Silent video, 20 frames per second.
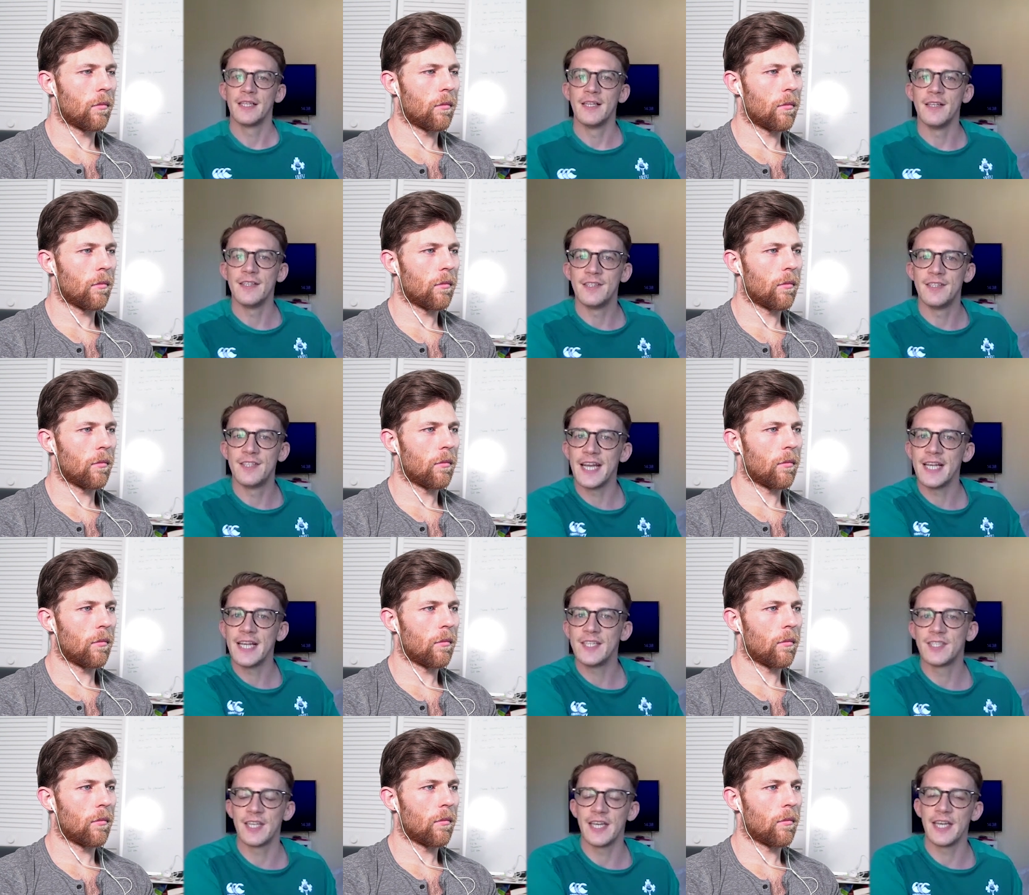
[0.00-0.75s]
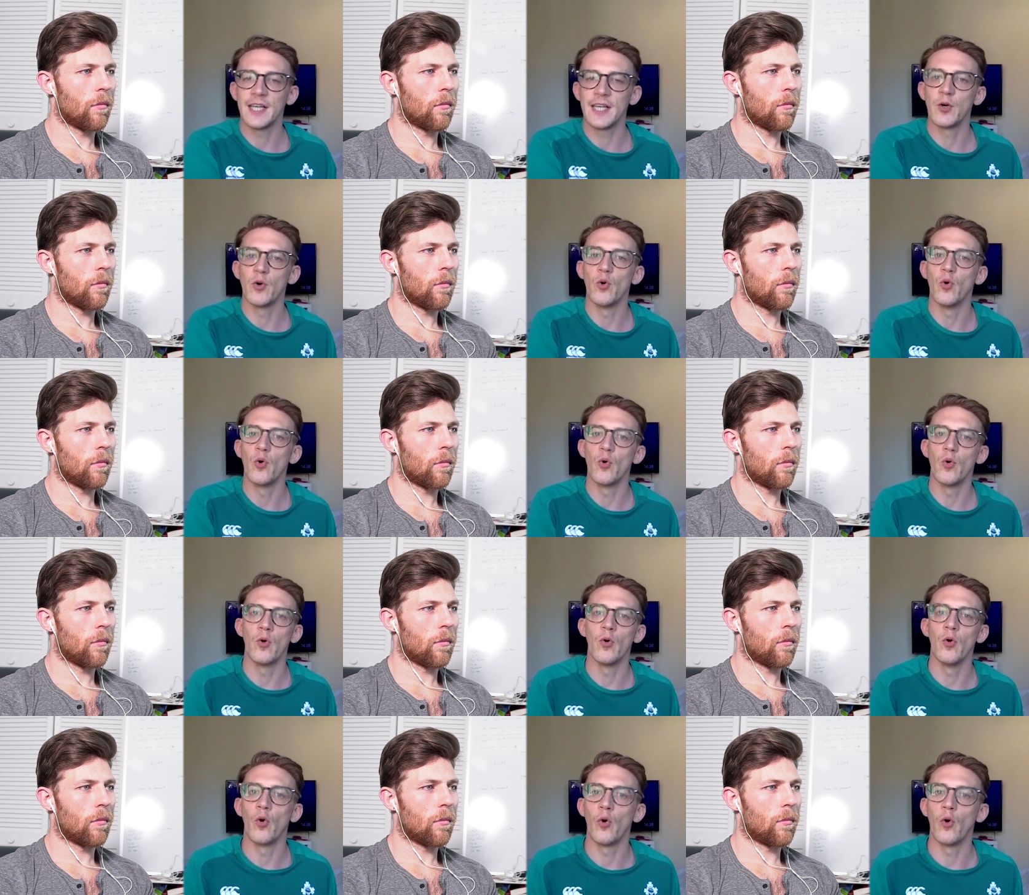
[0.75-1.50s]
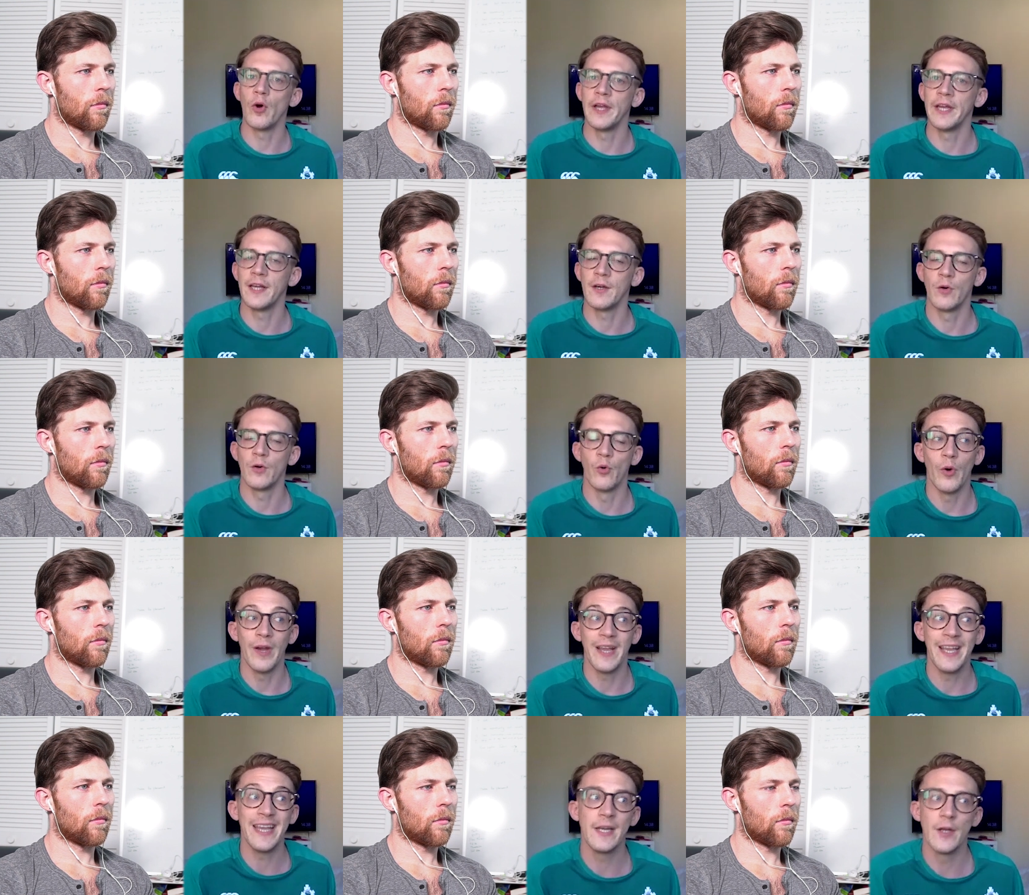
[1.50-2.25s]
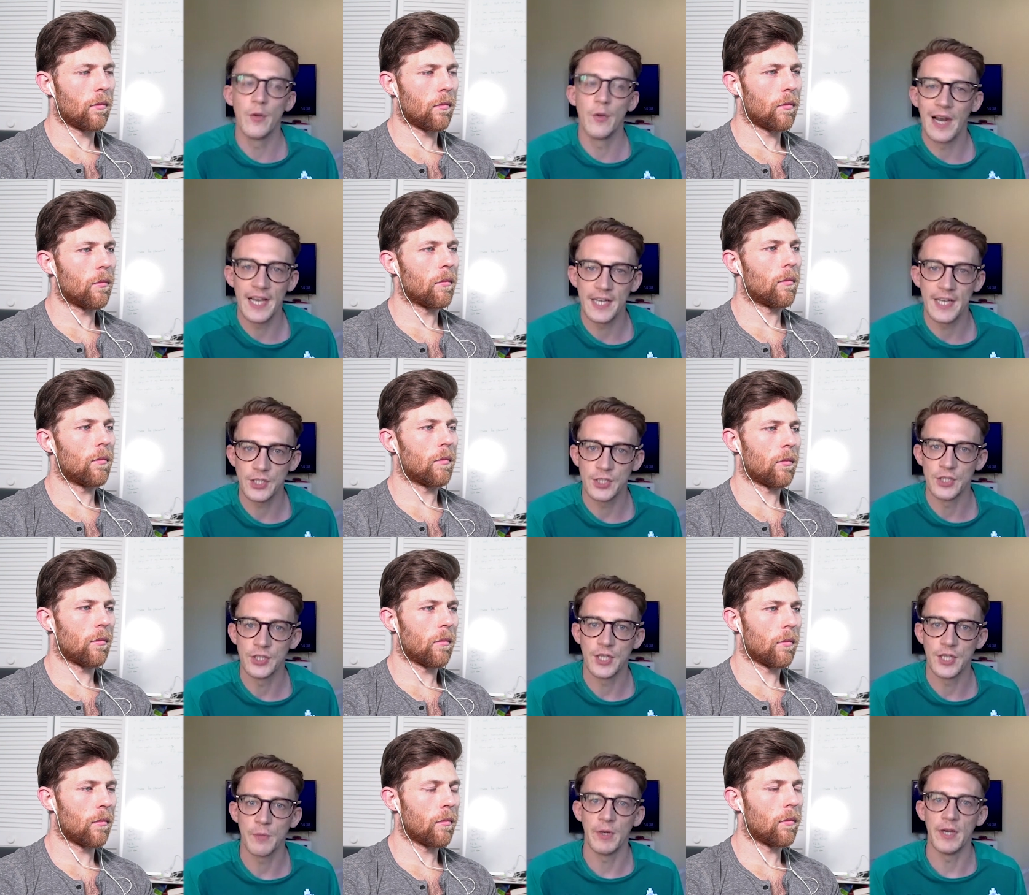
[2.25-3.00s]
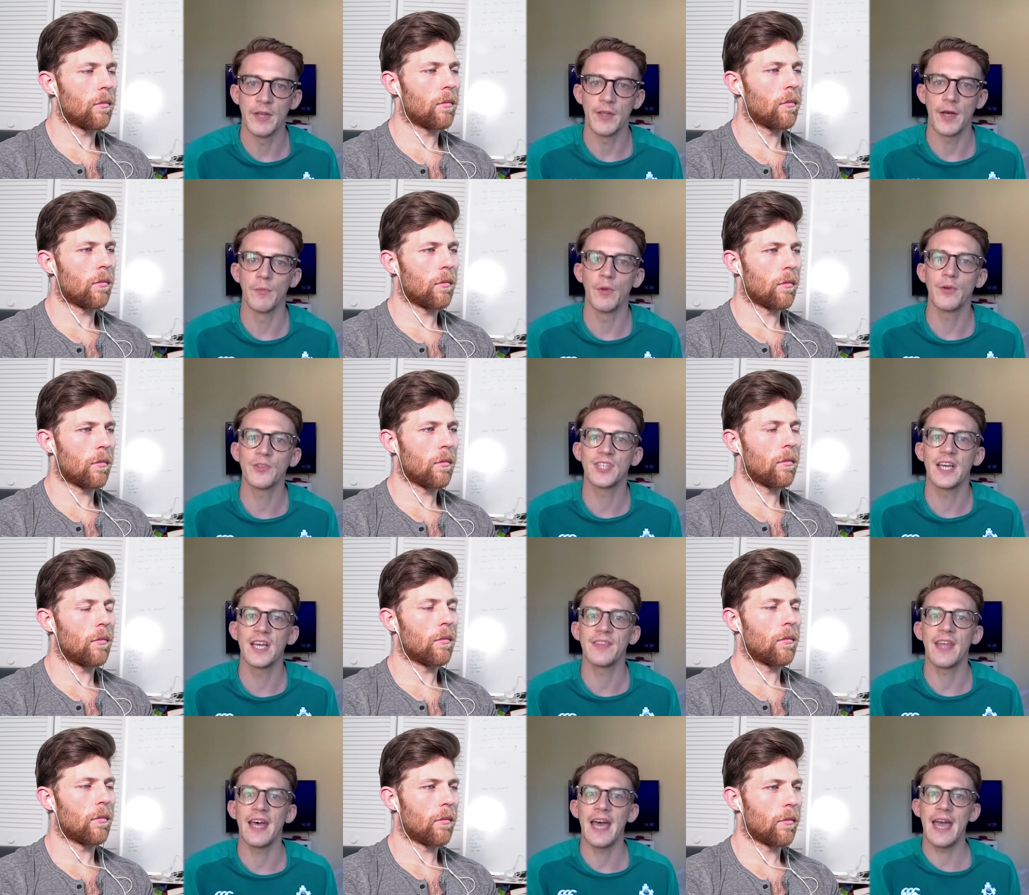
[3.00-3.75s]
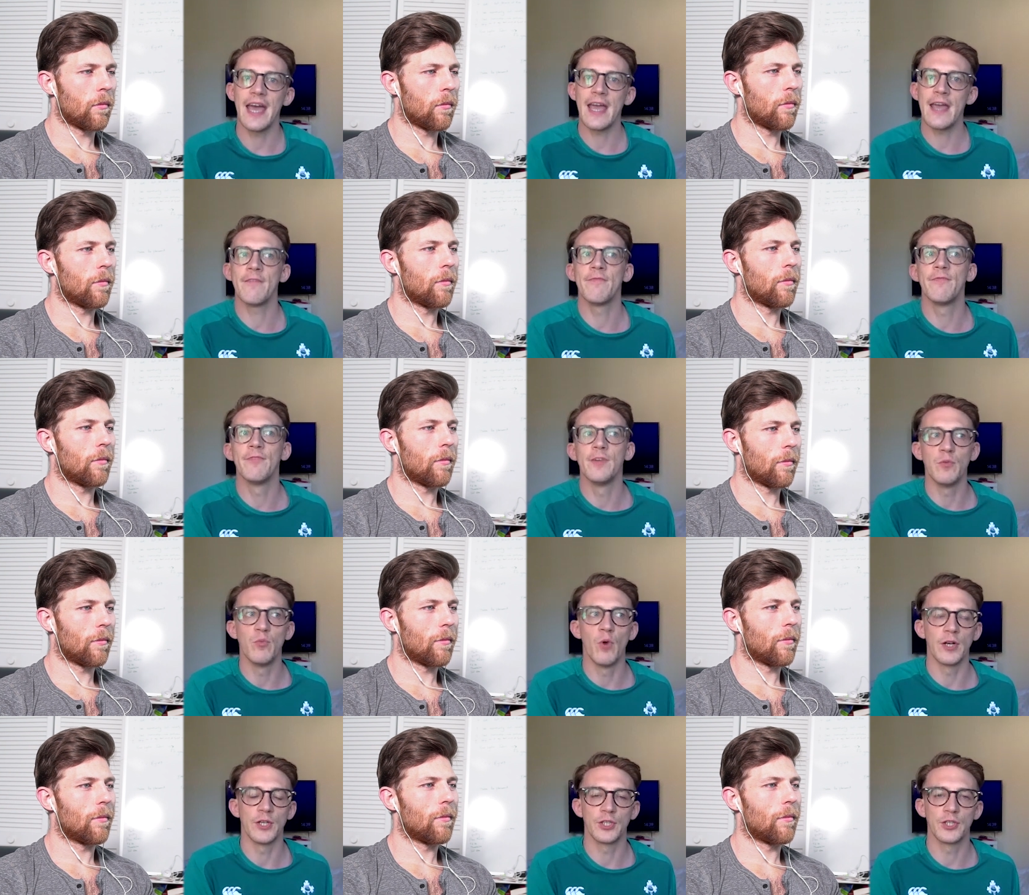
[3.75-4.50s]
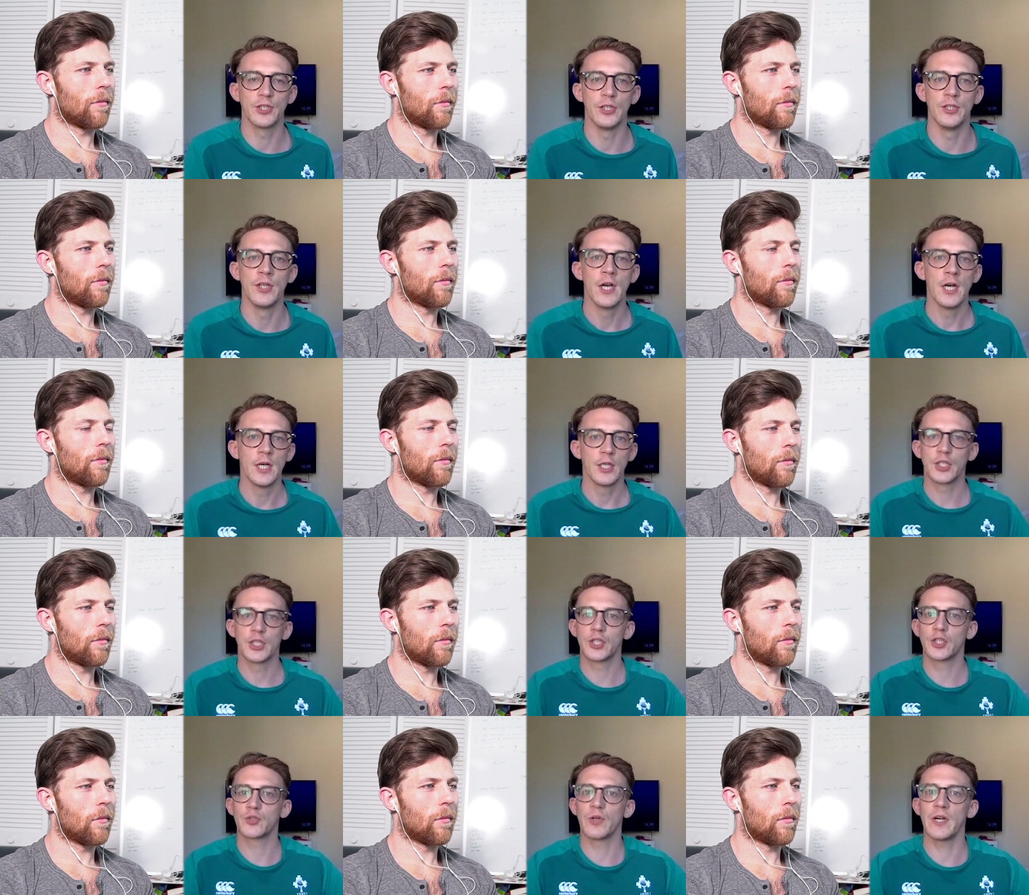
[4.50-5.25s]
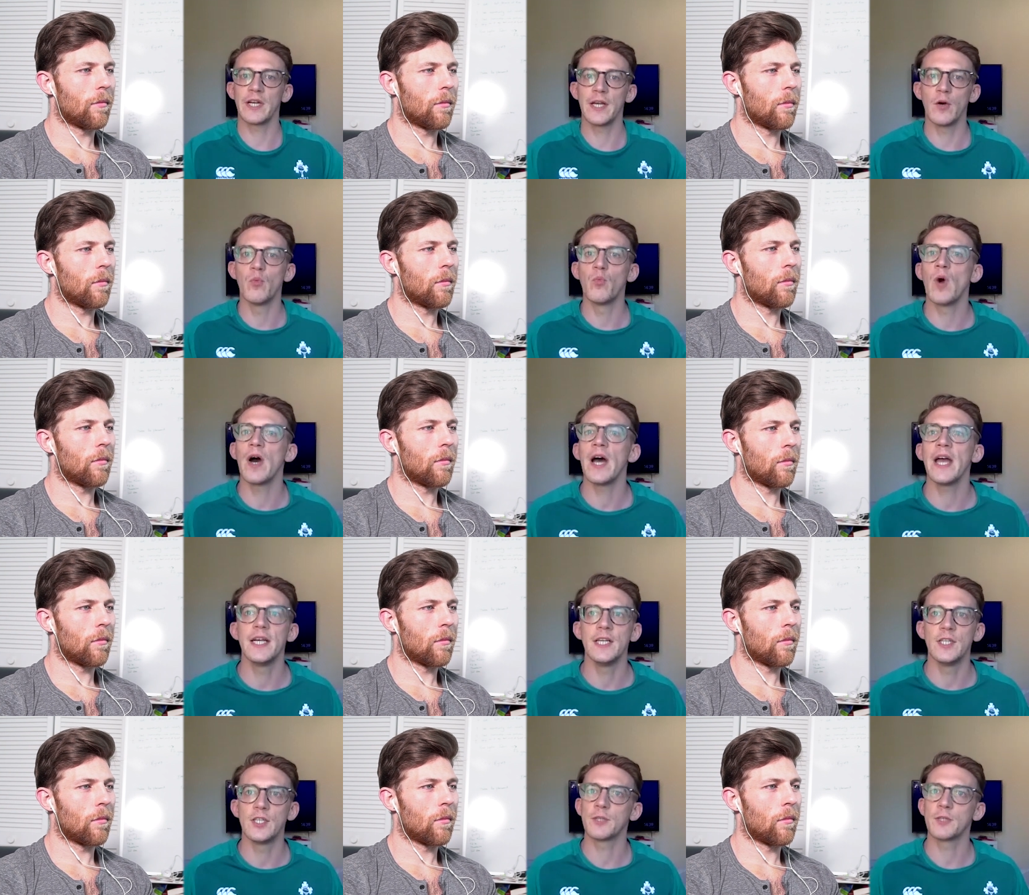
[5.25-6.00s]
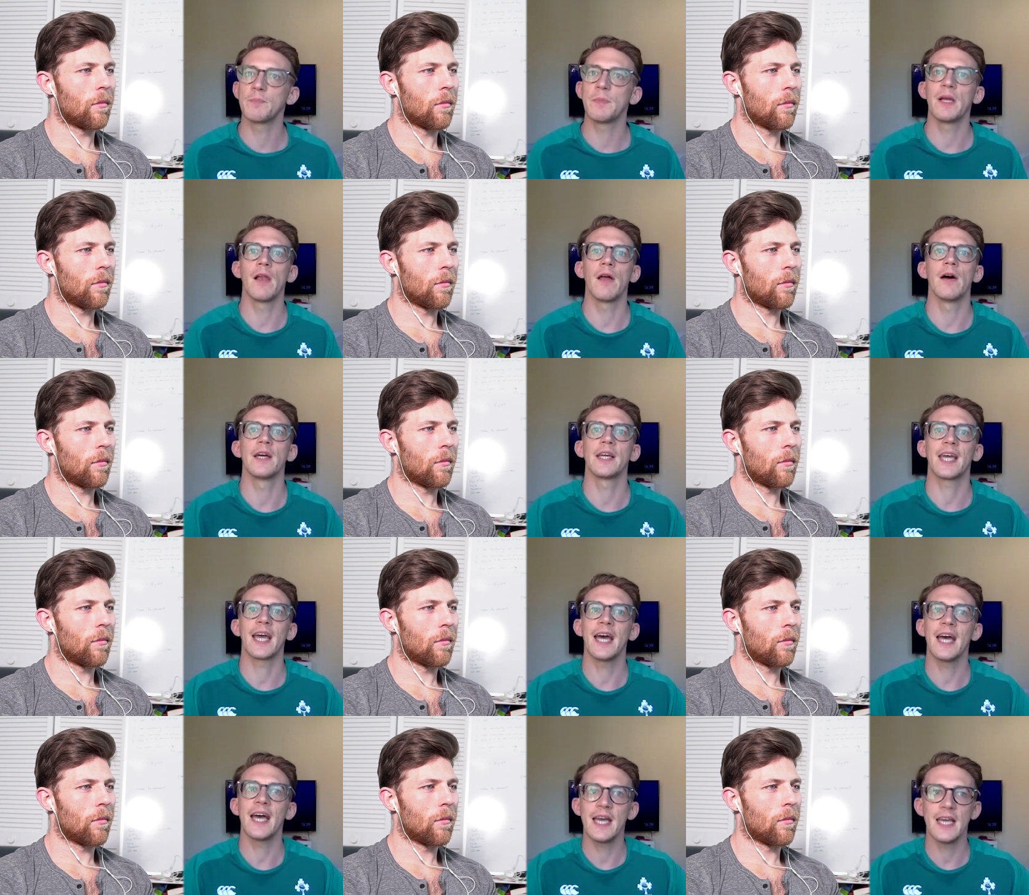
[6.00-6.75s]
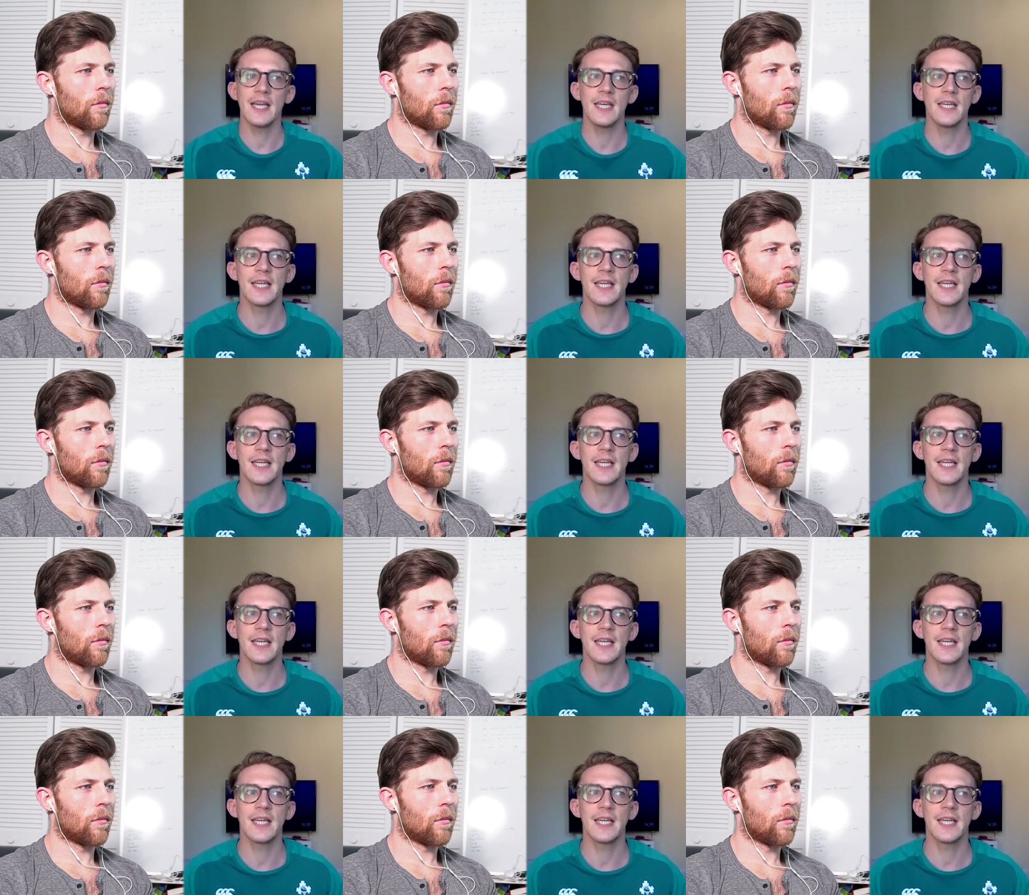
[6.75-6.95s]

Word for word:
Speaker 1: dating or, or or in a relationship with, I'm not saying that everyone should straight away just be like, hey,